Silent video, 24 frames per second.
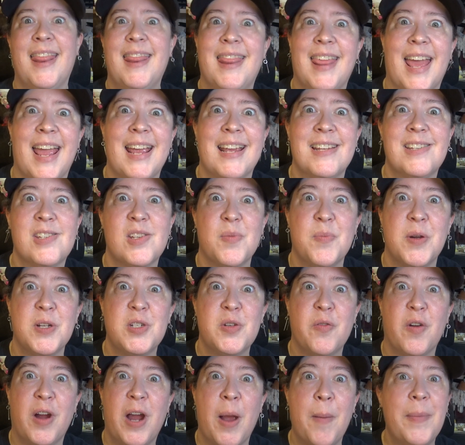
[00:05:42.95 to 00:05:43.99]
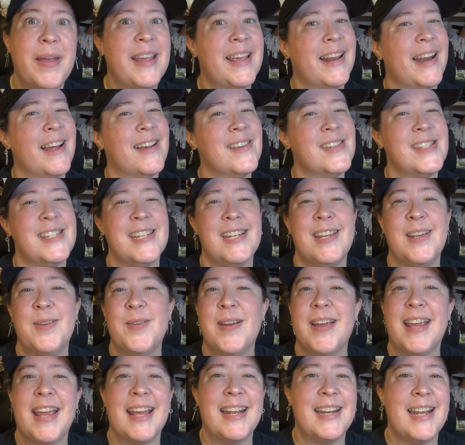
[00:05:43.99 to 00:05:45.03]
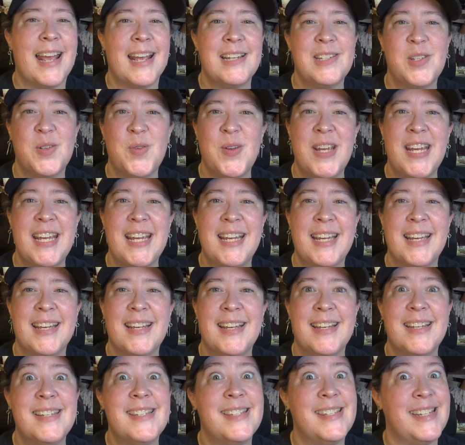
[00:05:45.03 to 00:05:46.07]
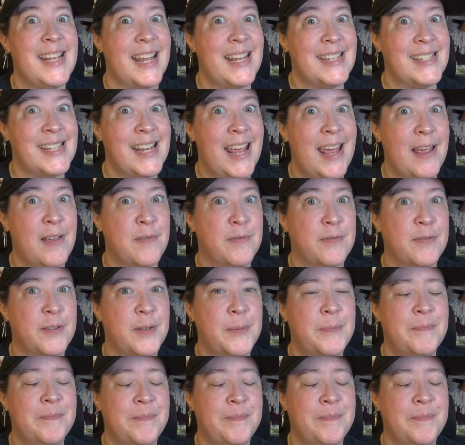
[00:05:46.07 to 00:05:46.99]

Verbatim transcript: thanks so much for coming, and I'll see you again next week. Stay safe.